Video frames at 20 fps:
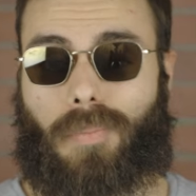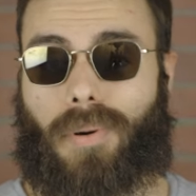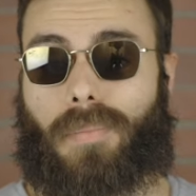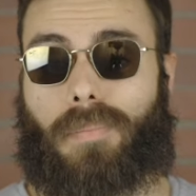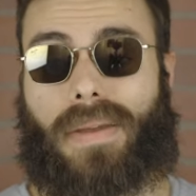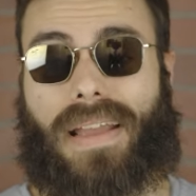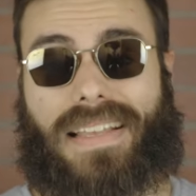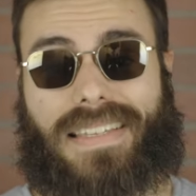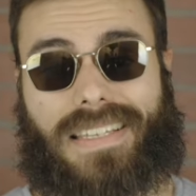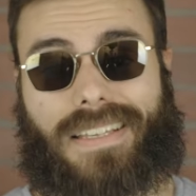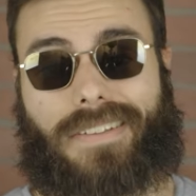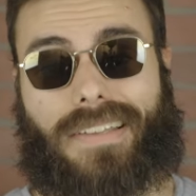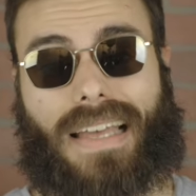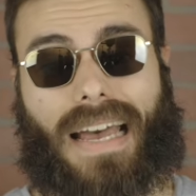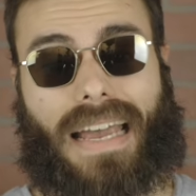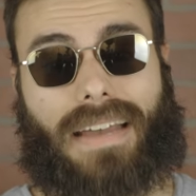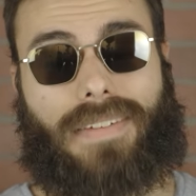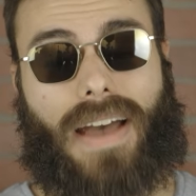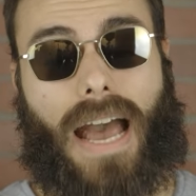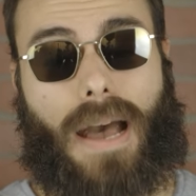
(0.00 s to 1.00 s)
But basically,
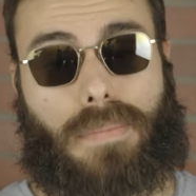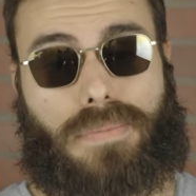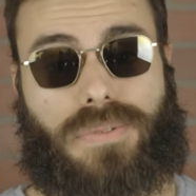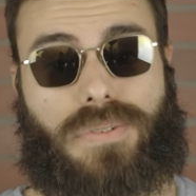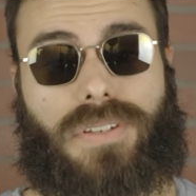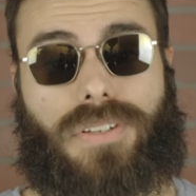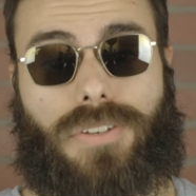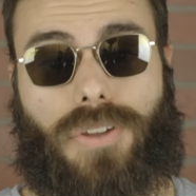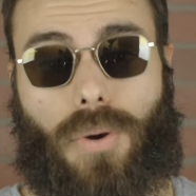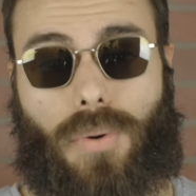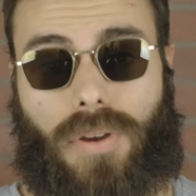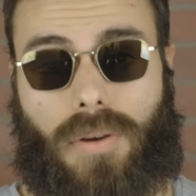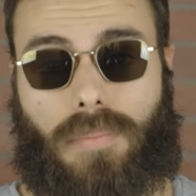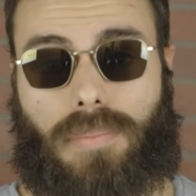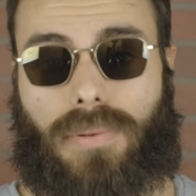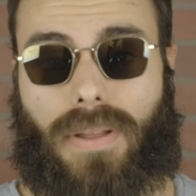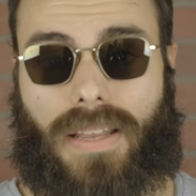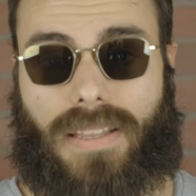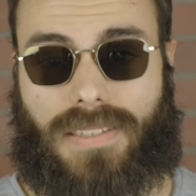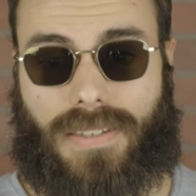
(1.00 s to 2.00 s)
I have absolutely no
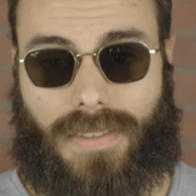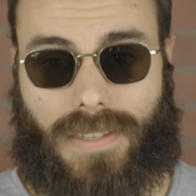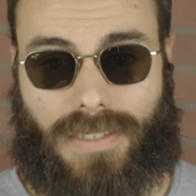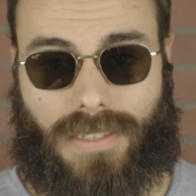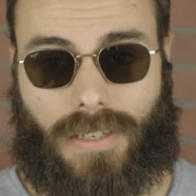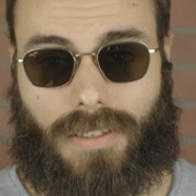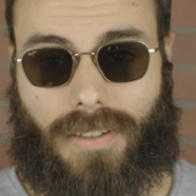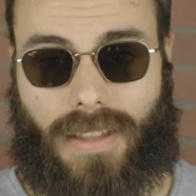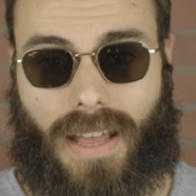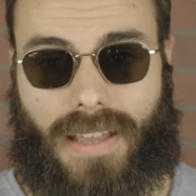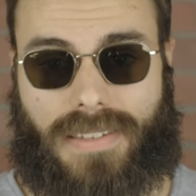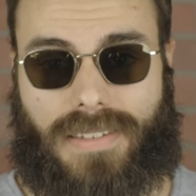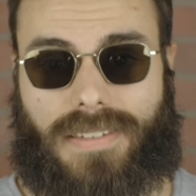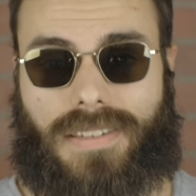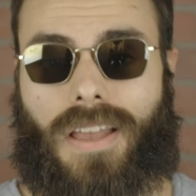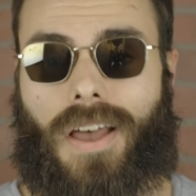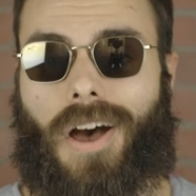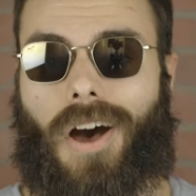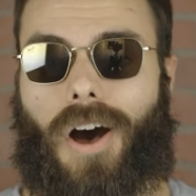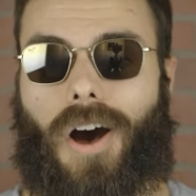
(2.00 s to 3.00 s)
complaints with these sunglasses